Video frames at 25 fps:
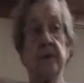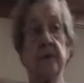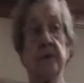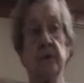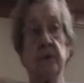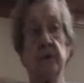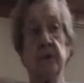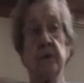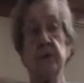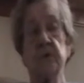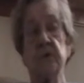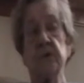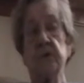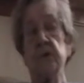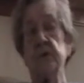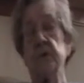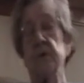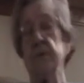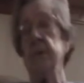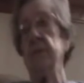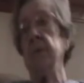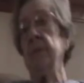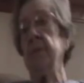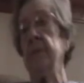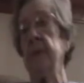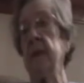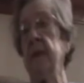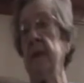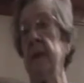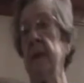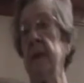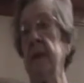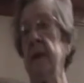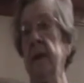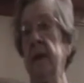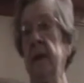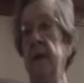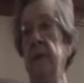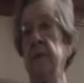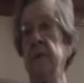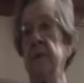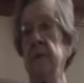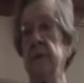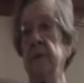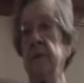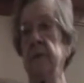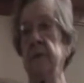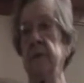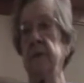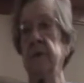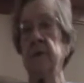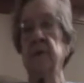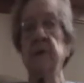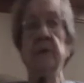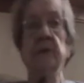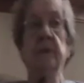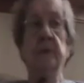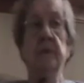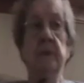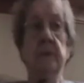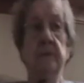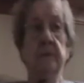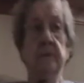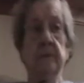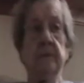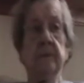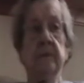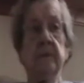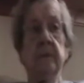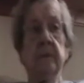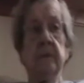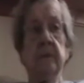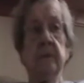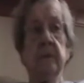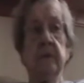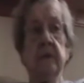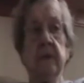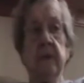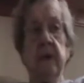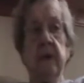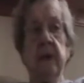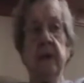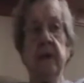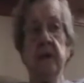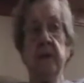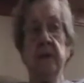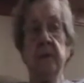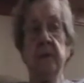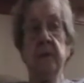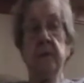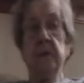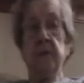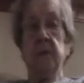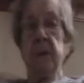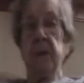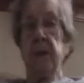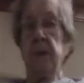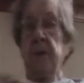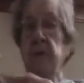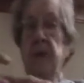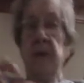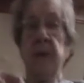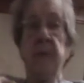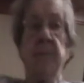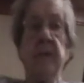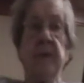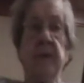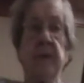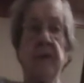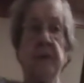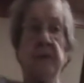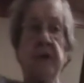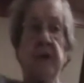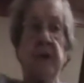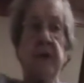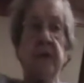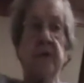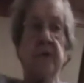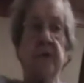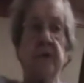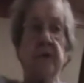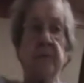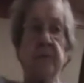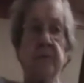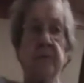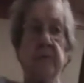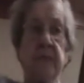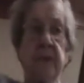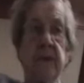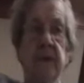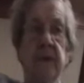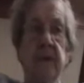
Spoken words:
going to school. Yeah, we'd glue them, and we'd make great big chains, big